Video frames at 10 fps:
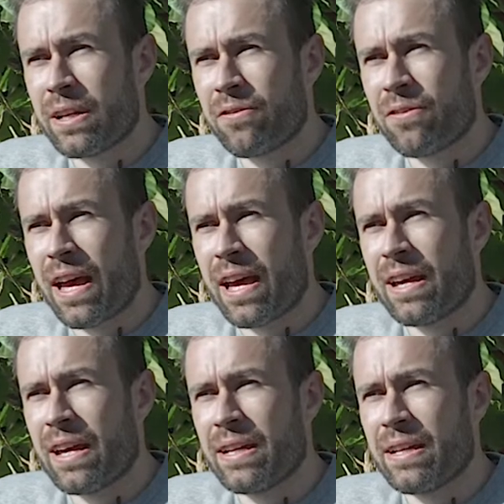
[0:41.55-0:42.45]
brief
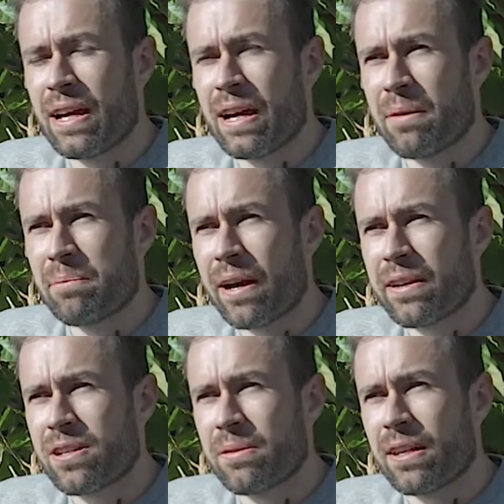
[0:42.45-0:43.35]
and a uh,
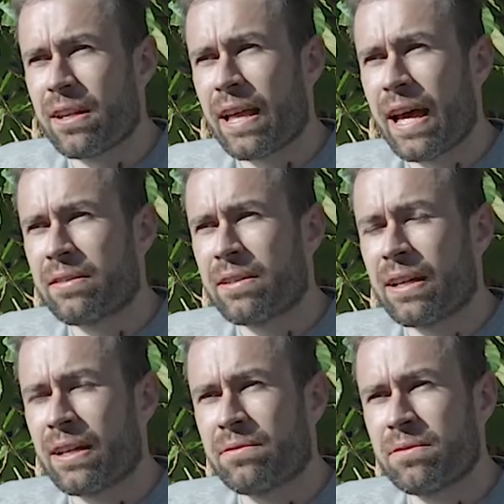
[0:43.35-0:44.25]
partnership that allowed
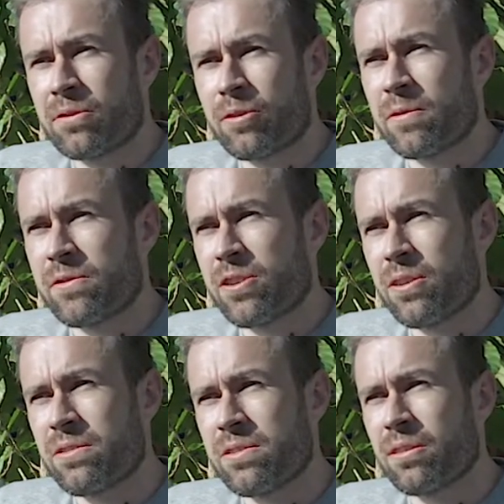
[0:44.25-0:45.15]
a group of
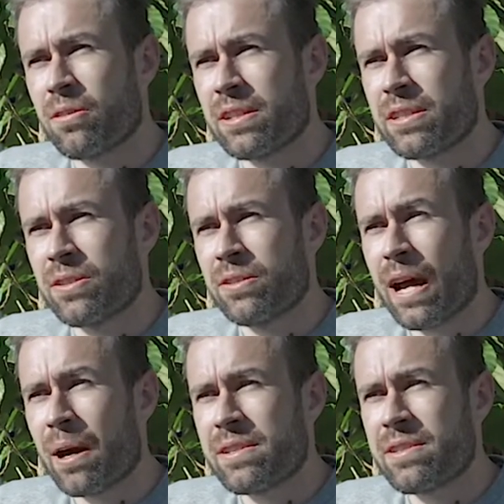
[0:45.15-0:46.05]
students to look
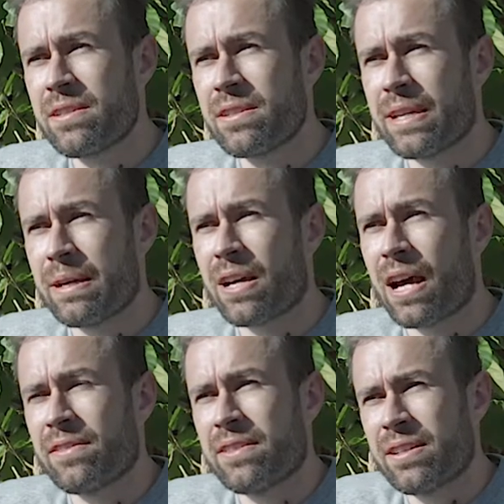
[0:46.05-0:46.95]
into our business and deep
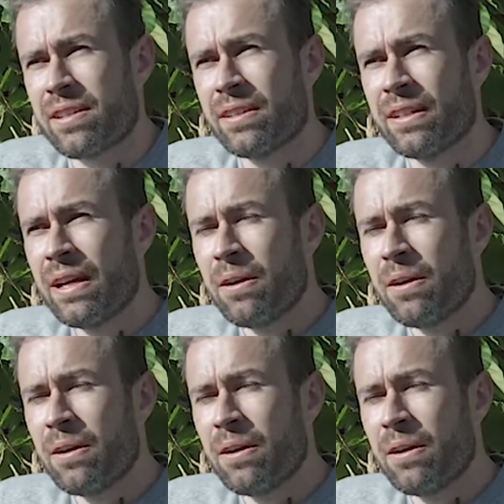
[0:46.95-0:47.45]
dive into